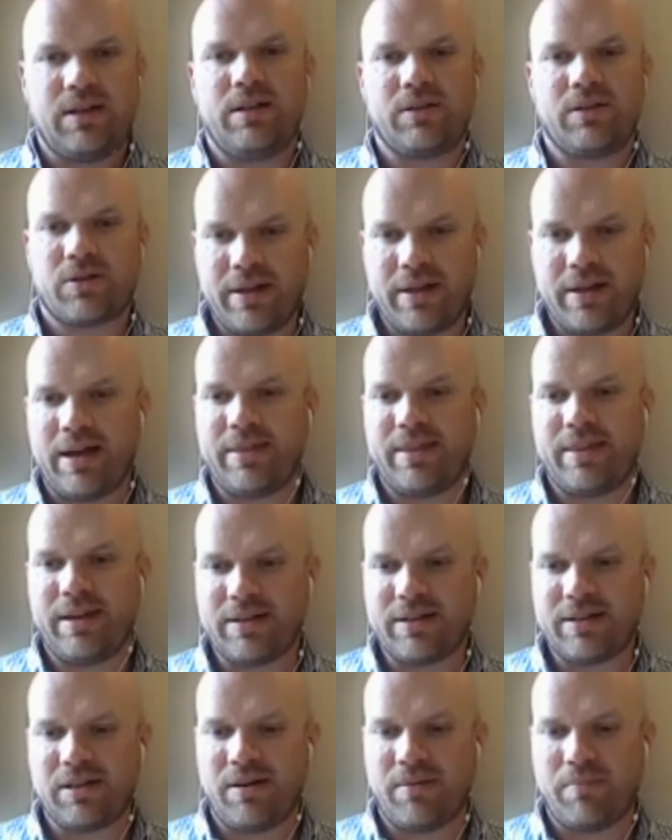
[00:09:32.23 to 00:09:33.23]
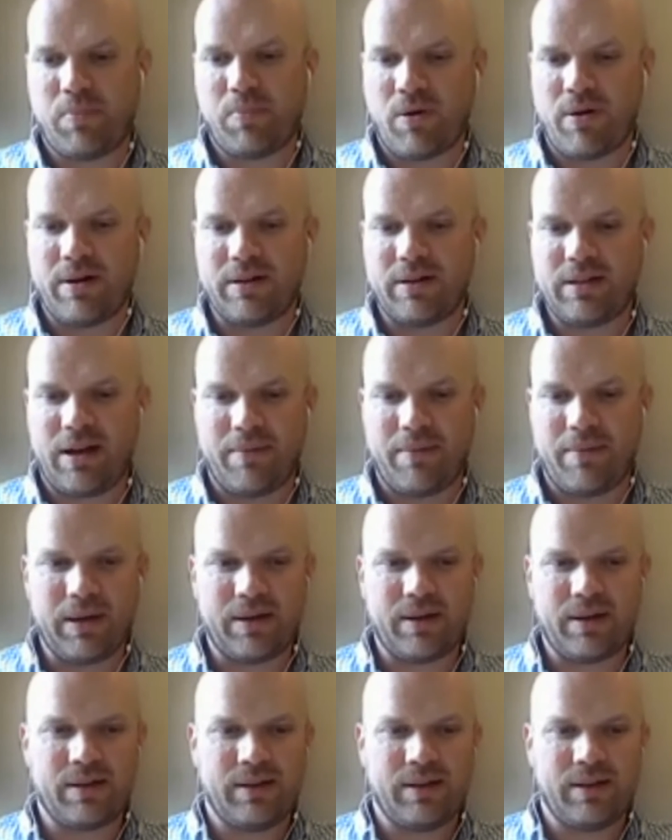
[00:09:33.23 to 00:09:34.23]
But I think it's an important
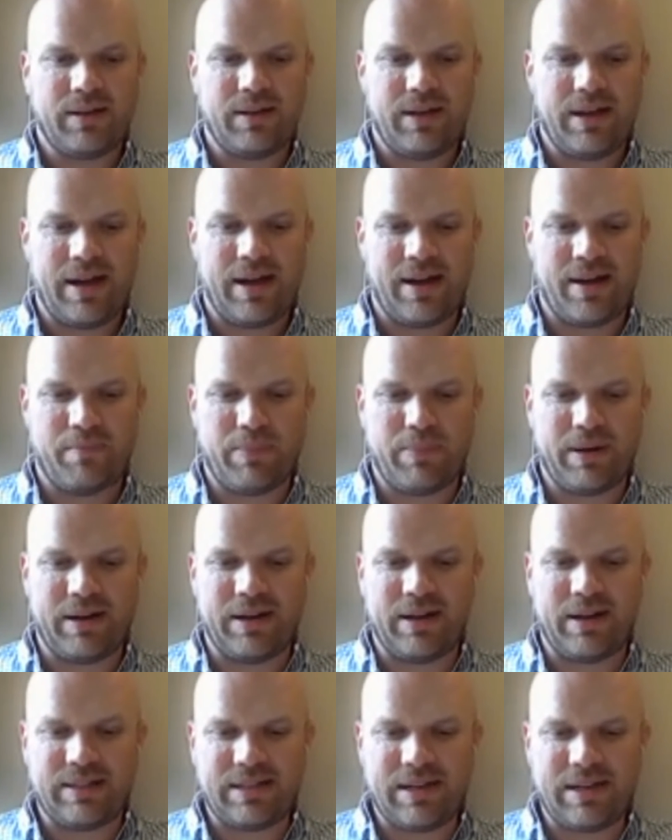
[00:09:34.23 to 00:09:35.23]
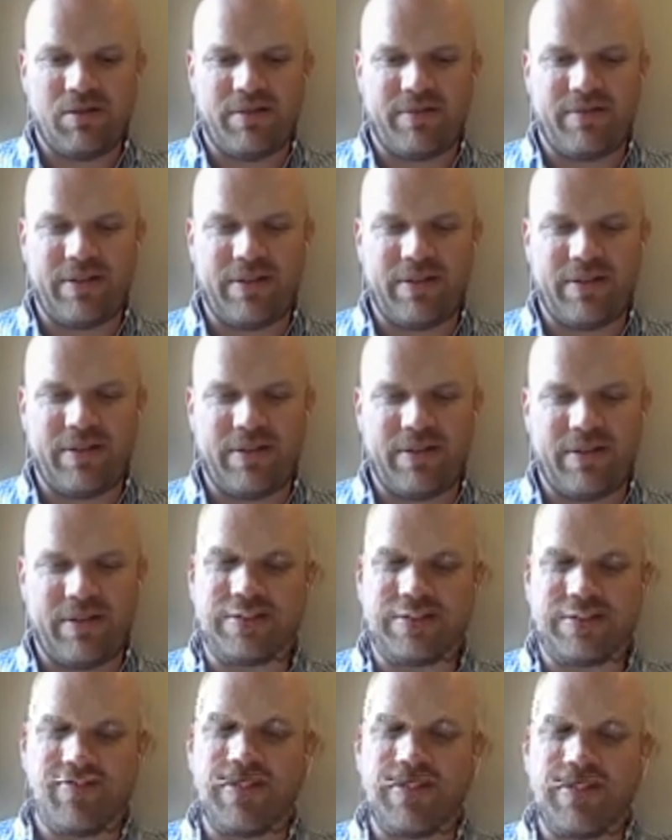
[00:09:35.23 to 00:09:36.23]
topic, but it's out of Annex
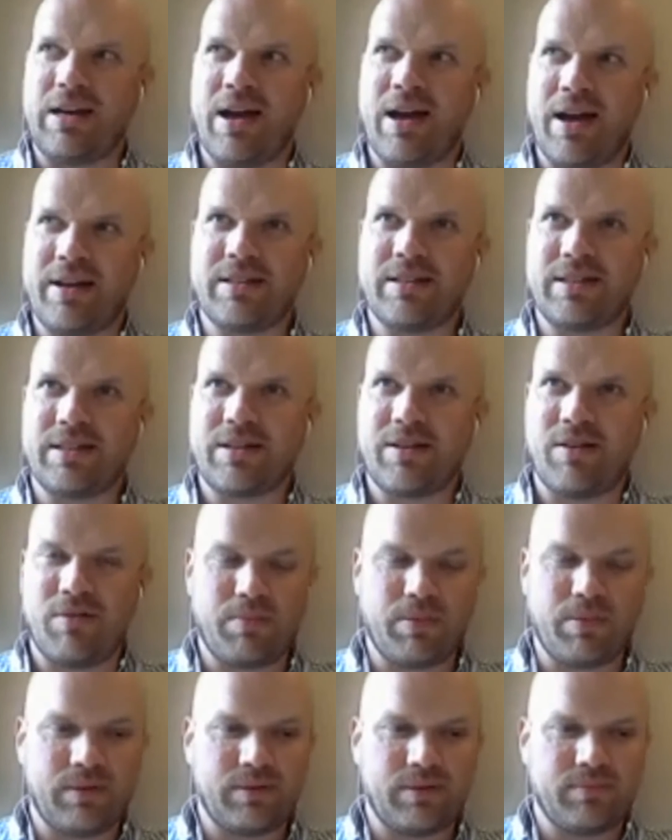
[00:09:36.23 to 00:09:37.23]
79 scope.